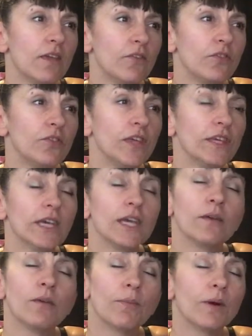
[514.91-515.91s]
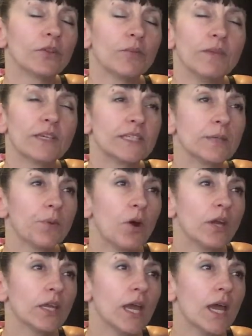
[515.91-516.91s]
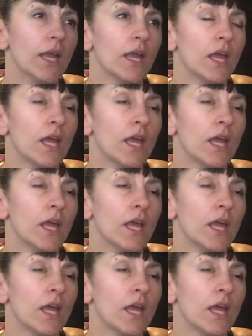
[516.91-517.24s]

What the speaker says: thinking about the mixing part yet,